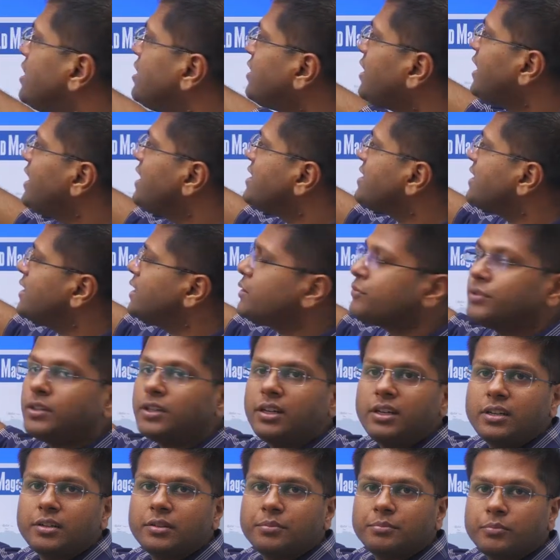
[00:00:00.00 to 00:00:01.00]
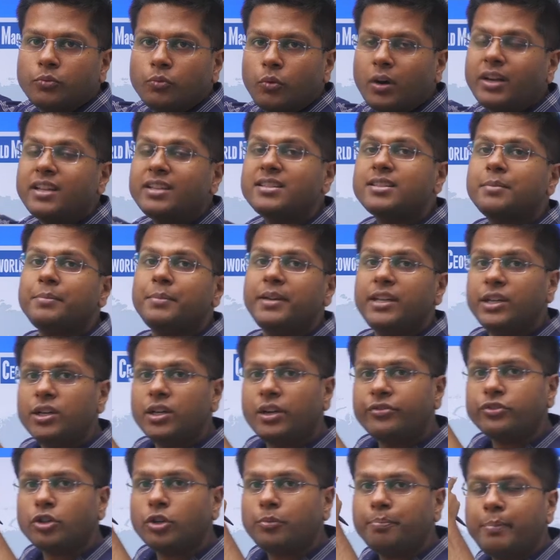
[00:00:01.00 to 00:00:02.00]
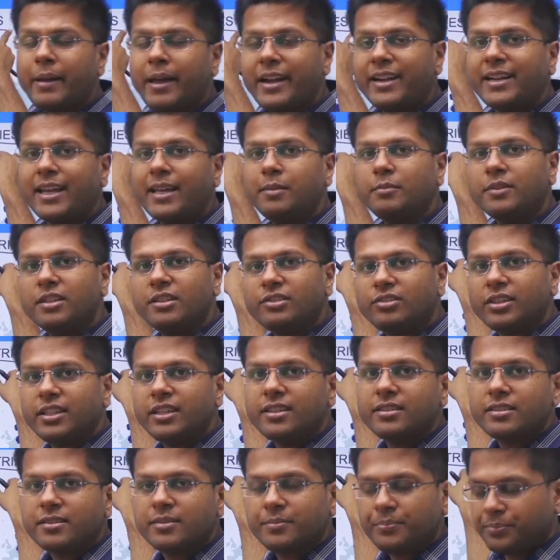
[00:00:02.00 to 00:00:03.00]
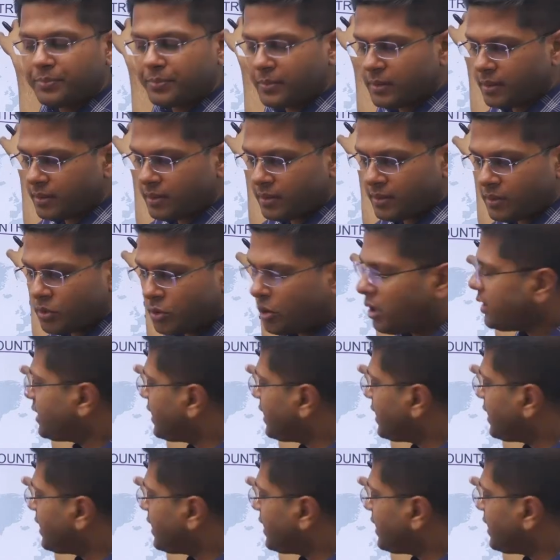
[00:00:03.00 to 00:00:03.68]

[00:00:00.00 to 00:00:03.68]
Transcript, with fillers: countries in the world. What is the meaning of top maritime countries? Not